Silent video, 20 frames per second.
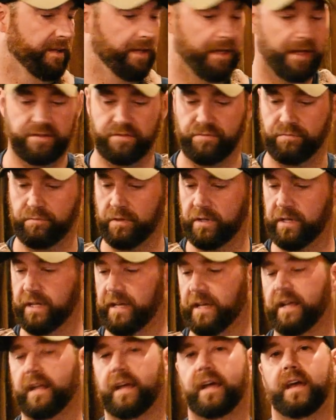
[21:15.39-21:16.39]
That's really
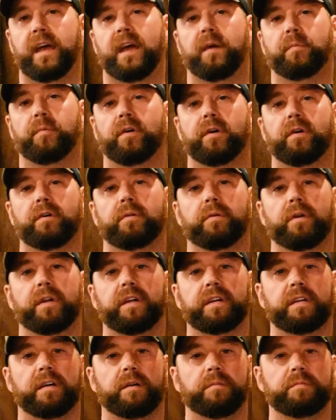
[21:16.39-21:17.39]
going to hammer when
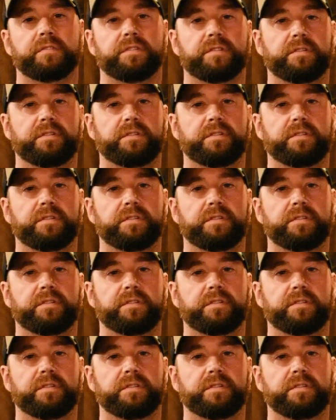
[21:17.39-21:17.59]
it comes